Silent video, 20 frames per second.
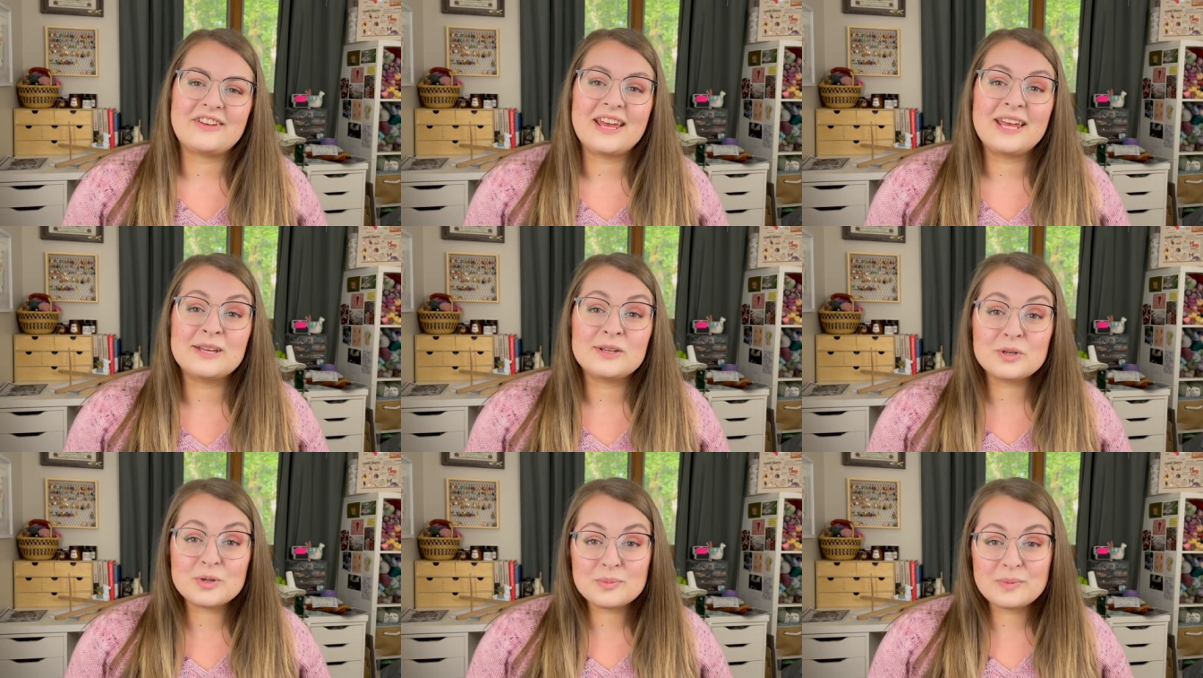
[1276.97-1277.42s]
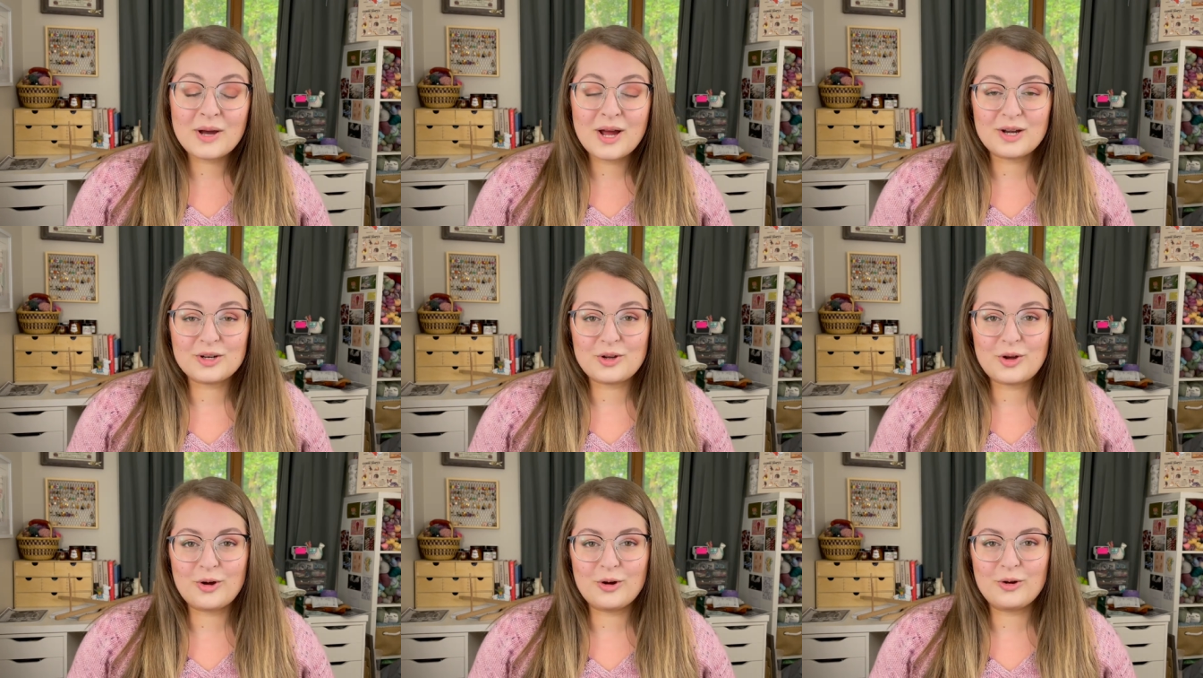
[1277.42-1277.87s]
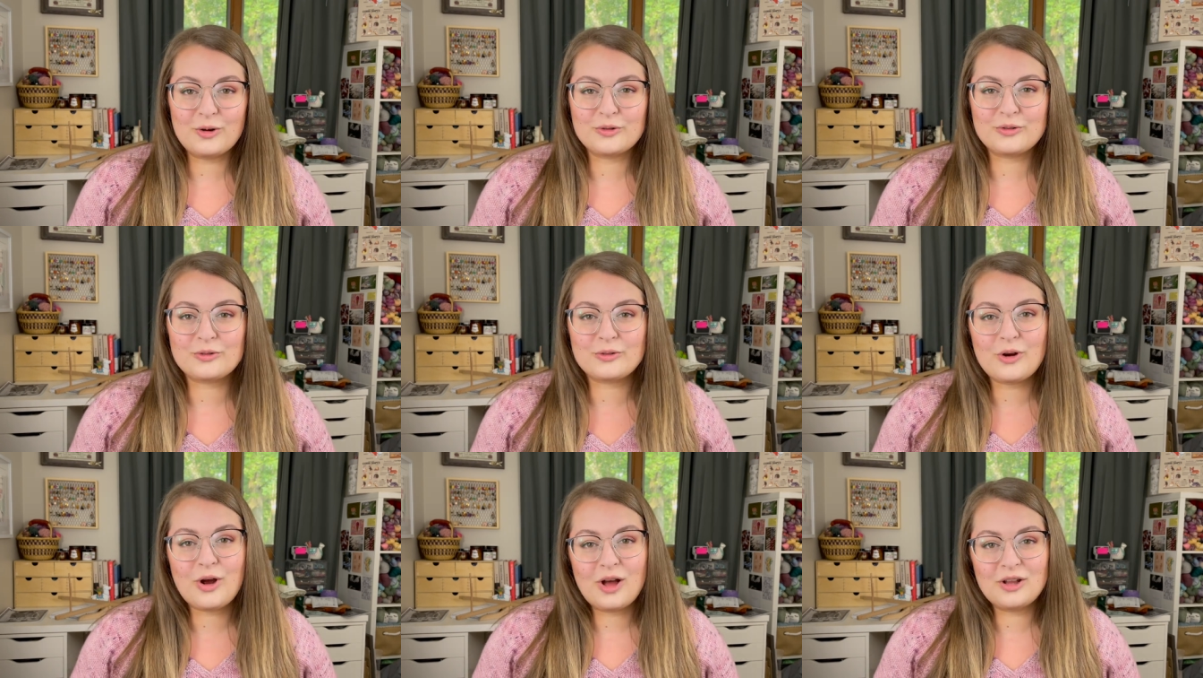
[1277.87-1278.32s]
a coupon code
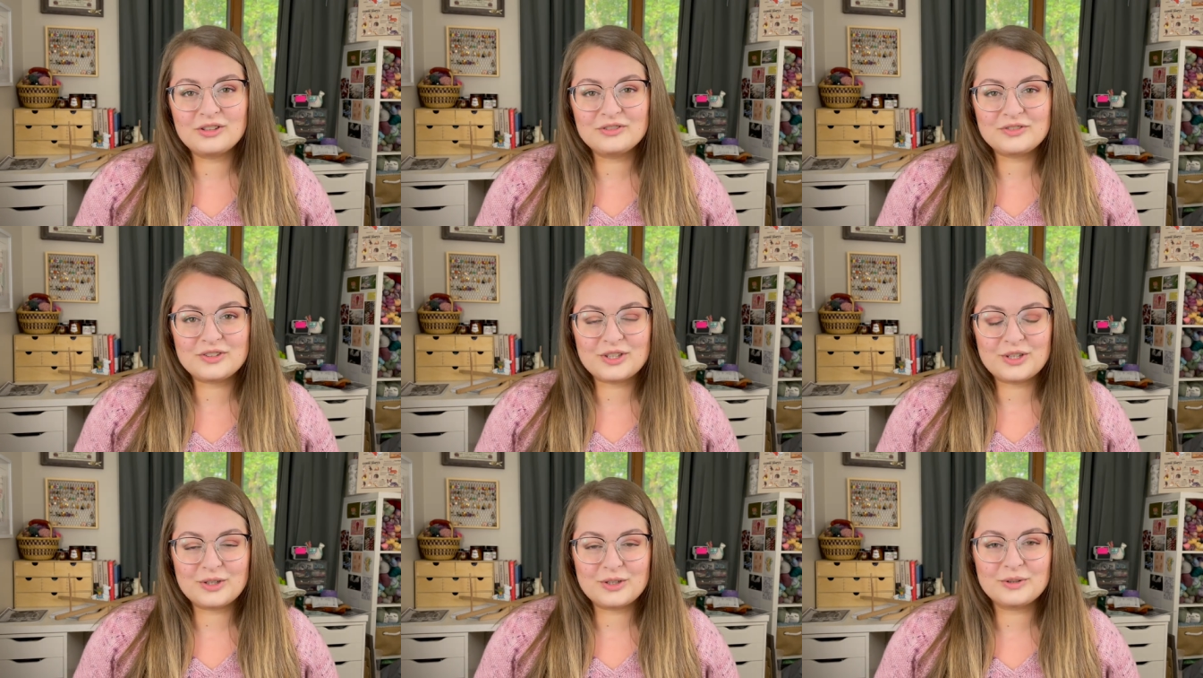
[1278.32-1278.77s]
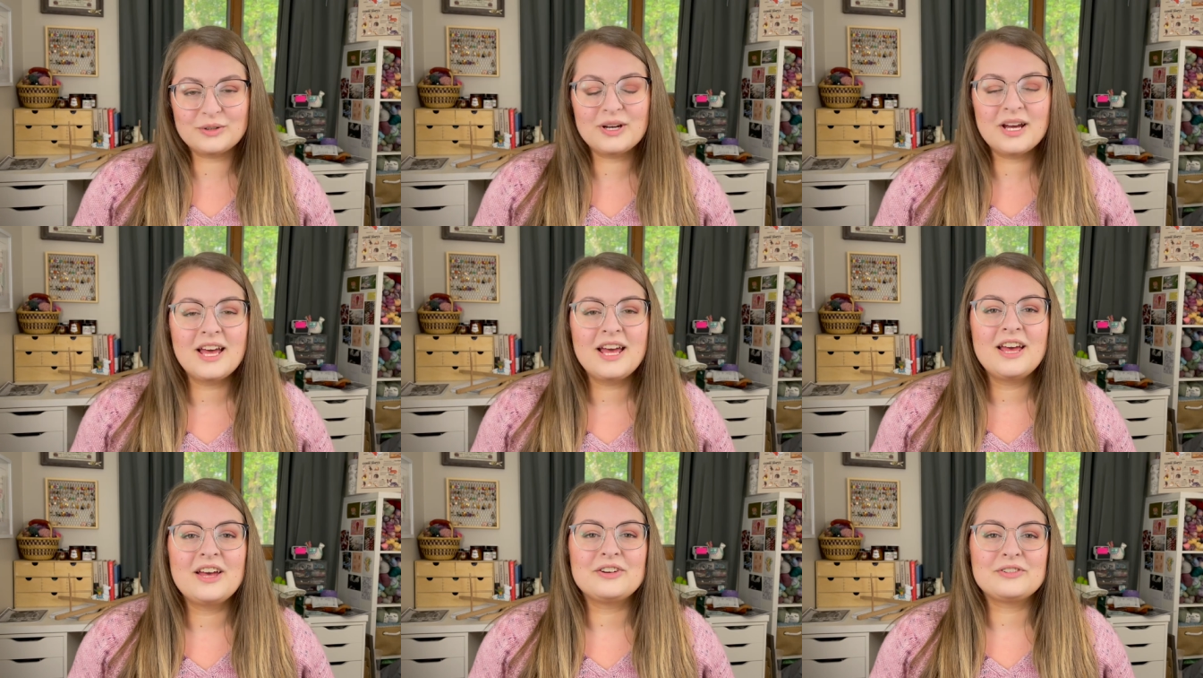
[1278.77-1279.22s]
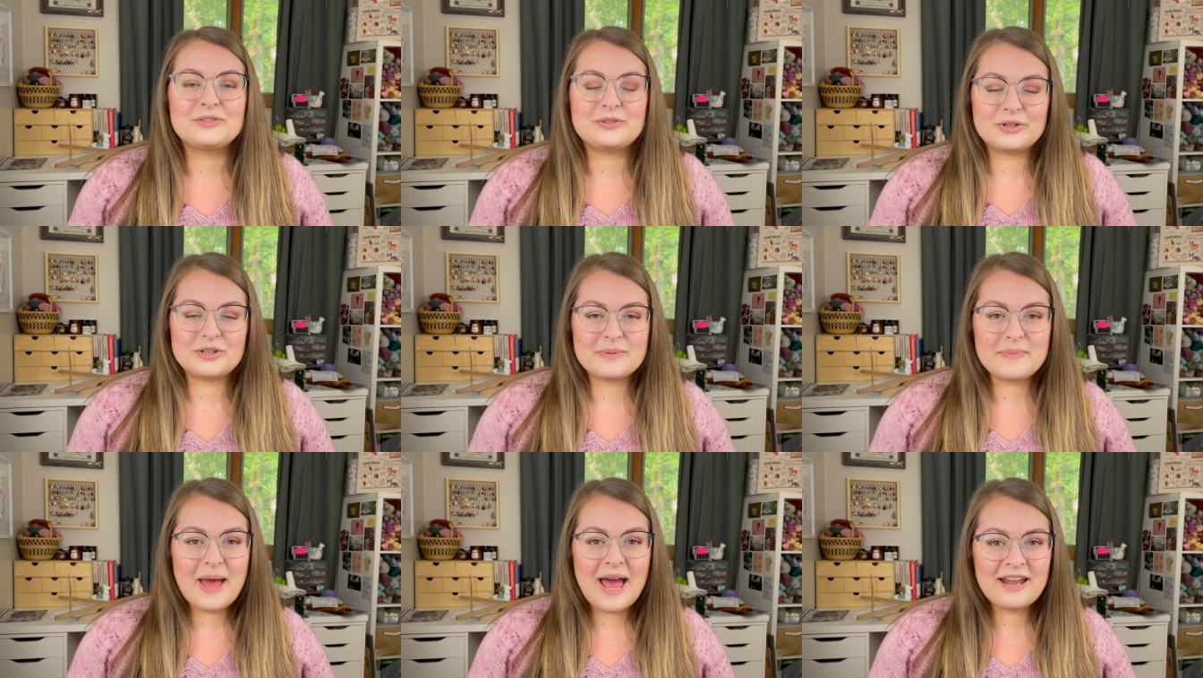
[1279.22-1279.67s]
for all of you for
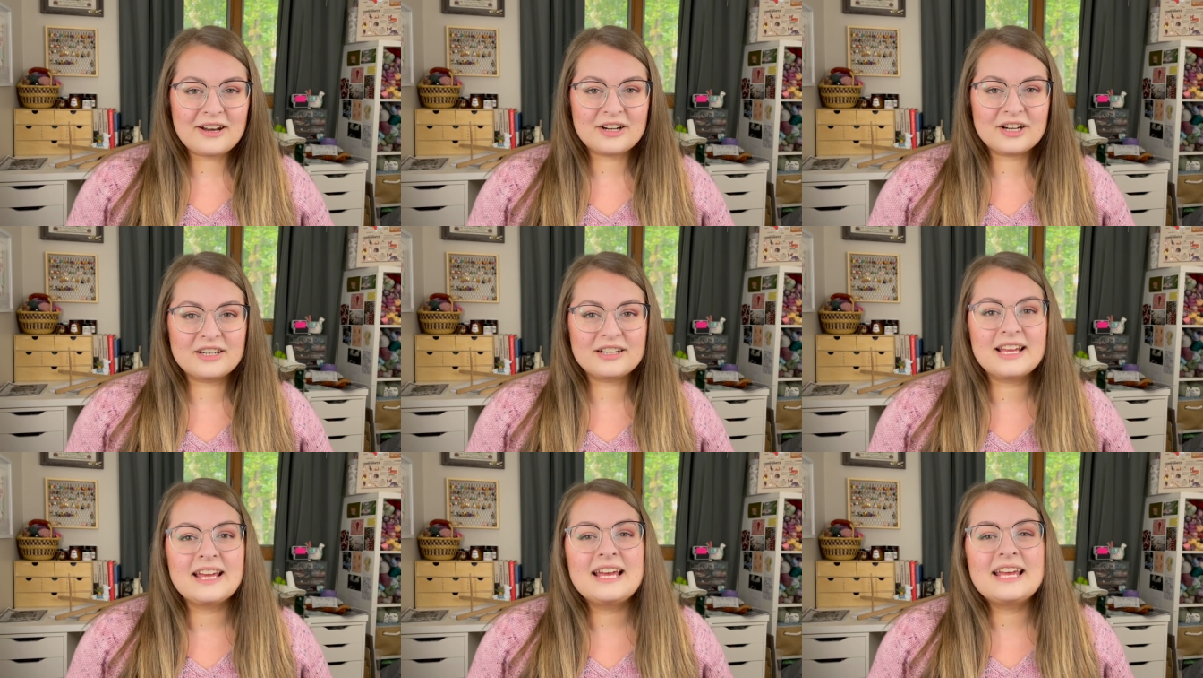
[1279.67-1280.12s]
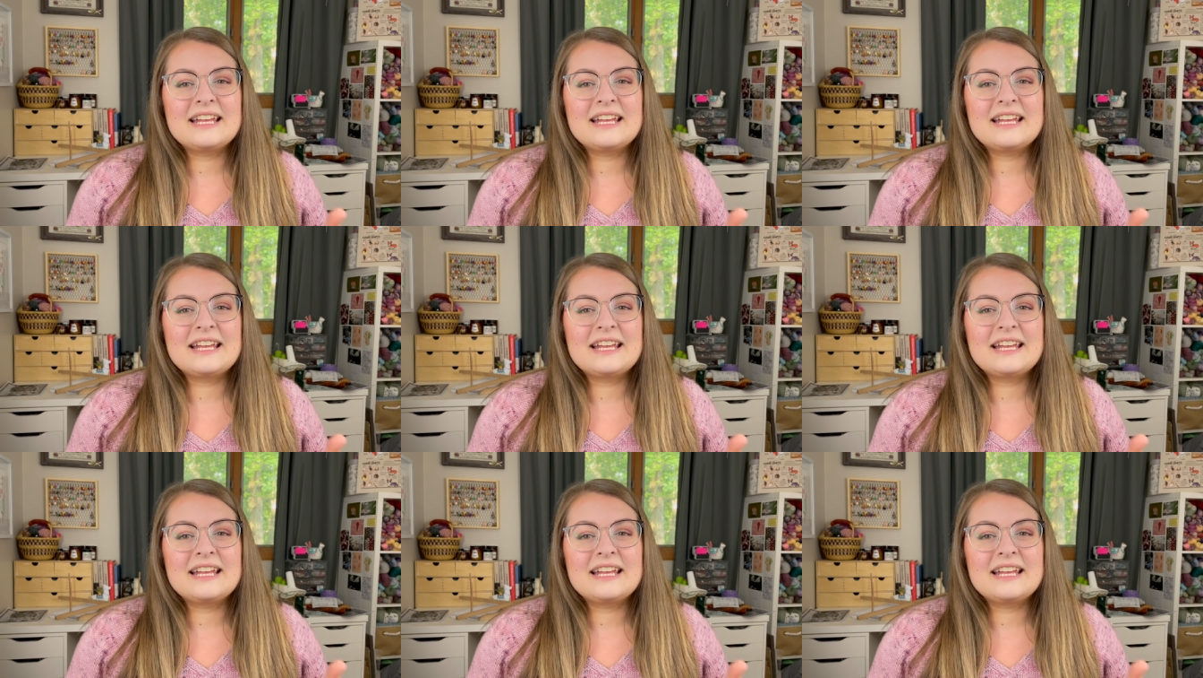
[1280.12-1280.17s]
the pattern.